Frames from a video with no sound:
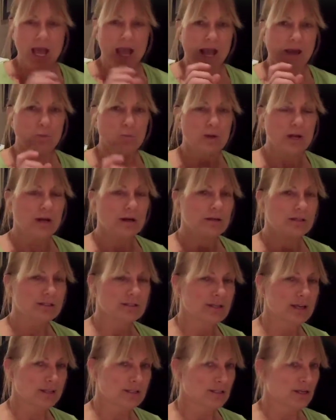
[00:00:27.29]
And we are
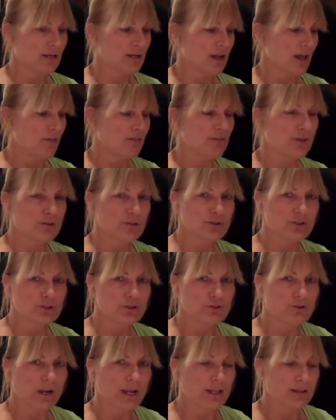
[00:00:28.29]
assessing the
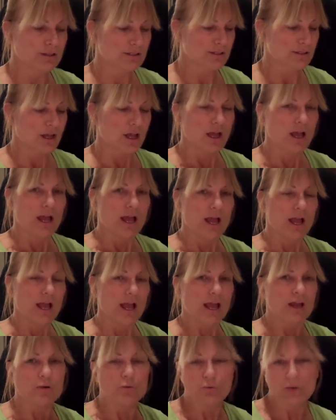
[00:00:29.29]
strengths
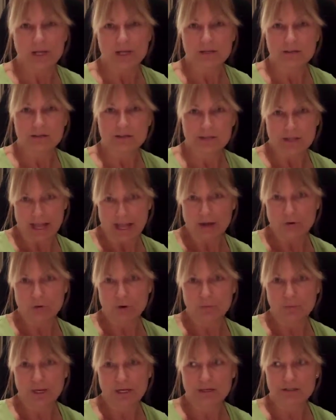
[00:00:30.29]
and weaknesses
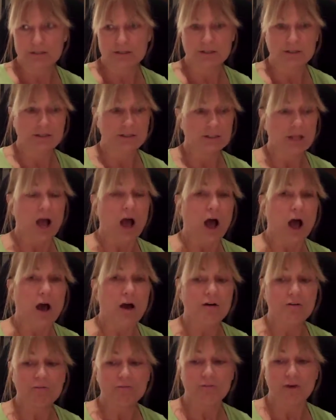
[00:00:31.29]

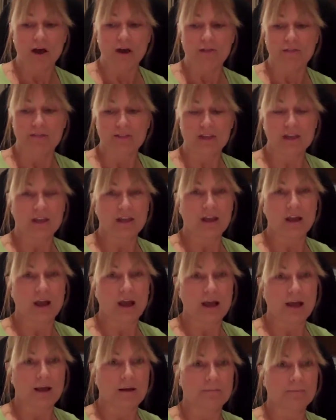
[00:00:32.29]
of the
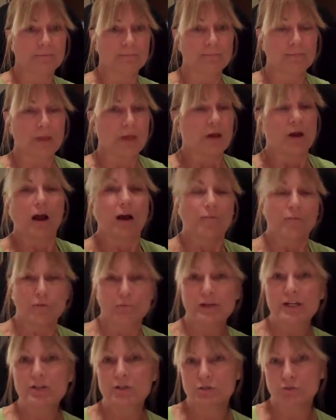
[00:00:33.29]

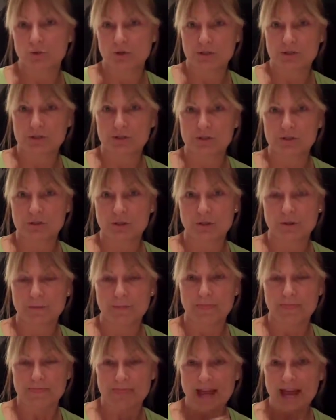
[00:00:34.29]
resources.
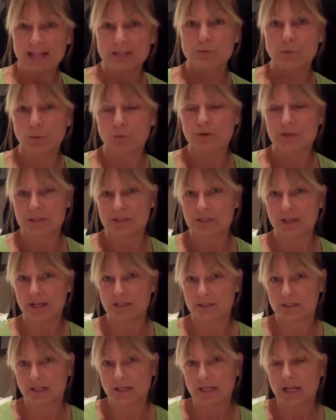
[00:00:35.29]
That's what we're
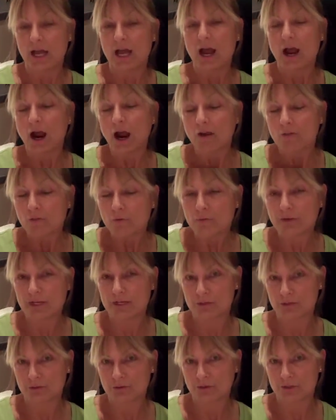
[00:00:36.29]
assessing, are the
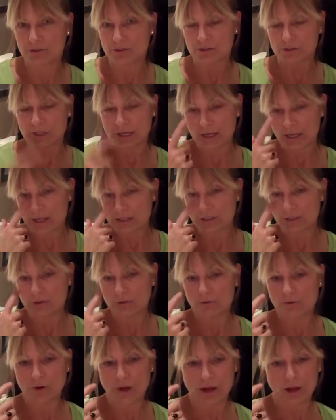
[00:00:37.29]
resources. And as
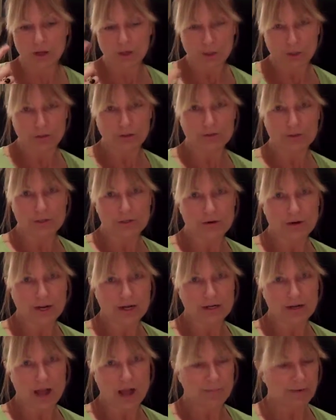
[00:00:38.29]
you learned in your
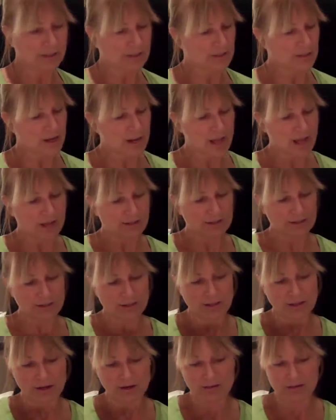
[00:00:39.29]
economics class,
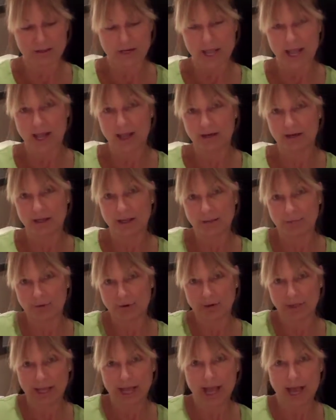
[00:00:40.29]
there's land, labor,
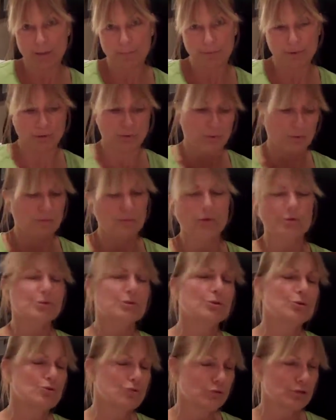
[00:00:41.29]
and capital. Well, those are
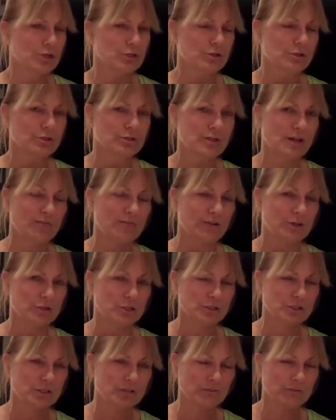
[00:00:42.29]
the traditional
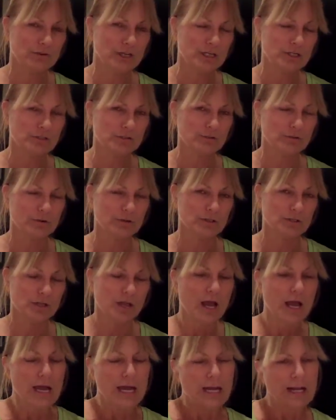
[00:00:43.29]
definitions of a resource.
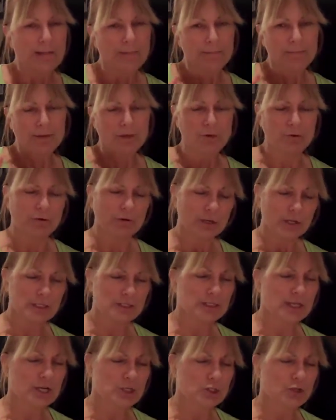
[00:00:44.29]
But in
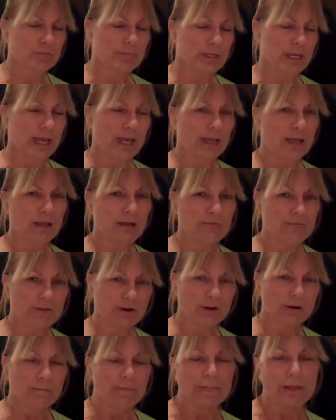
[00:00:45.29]
organizational
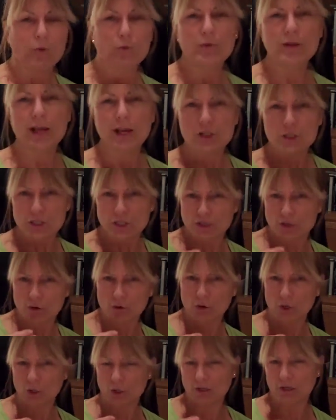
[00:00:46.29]
behavior, we actually go
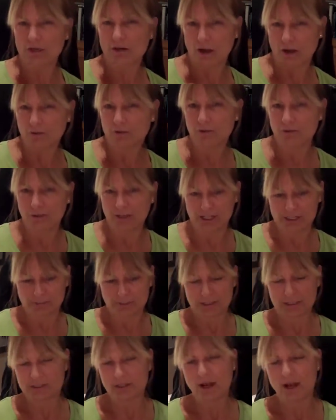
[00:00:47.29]
and look at other things
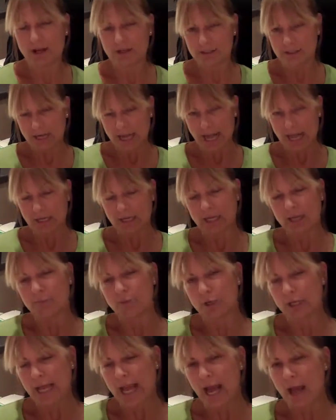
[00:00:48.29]
besides land, labor,
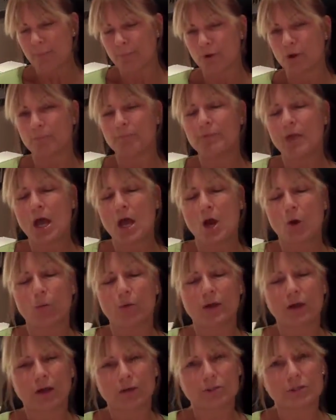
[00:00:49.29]
and capital.
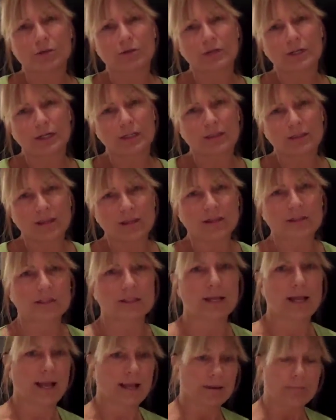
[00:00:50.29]
We also look at things
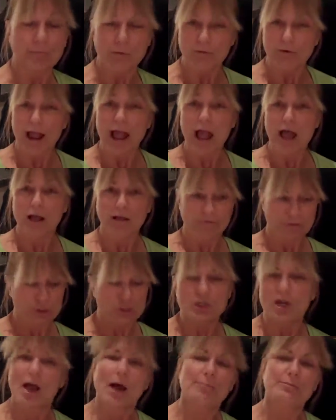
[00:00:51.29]
like morale,
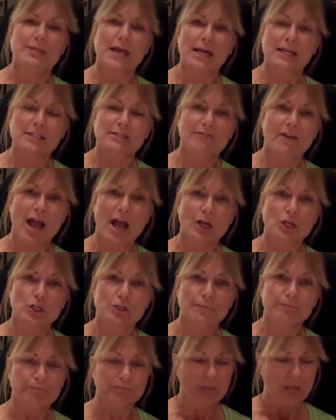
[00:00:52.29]
job satisfaction.
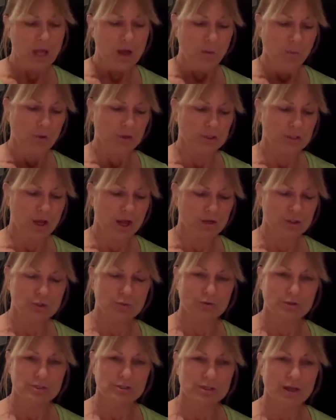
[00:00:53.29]
Well, talk to
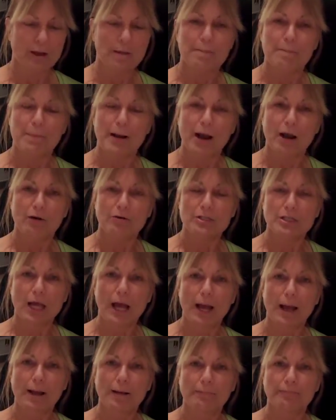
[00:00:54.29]
us about
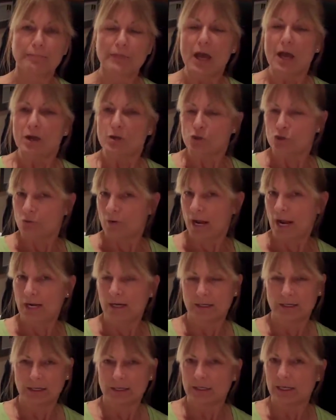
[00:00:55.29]

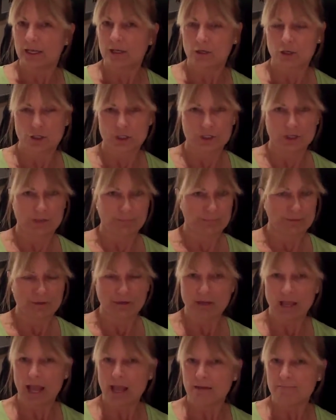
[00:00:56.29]
training and leadership
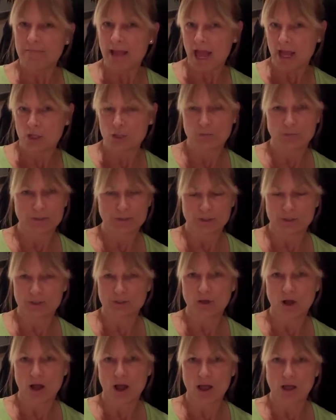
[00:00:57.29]
and management
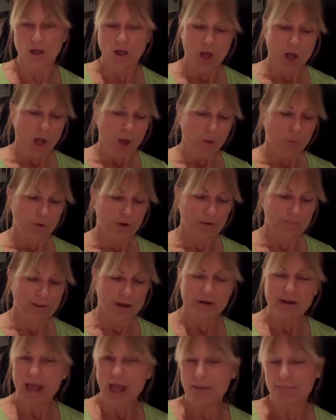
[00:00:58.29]
style. What
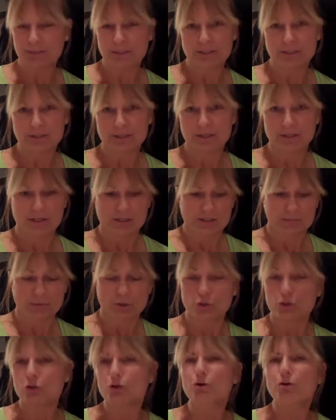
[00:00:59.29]
about absenteeism
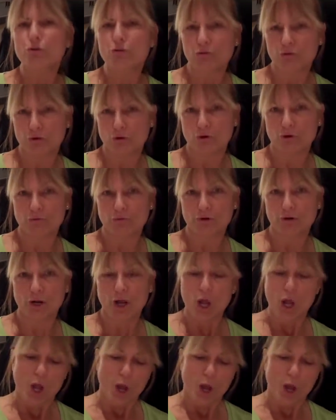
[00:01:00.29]
or turnover?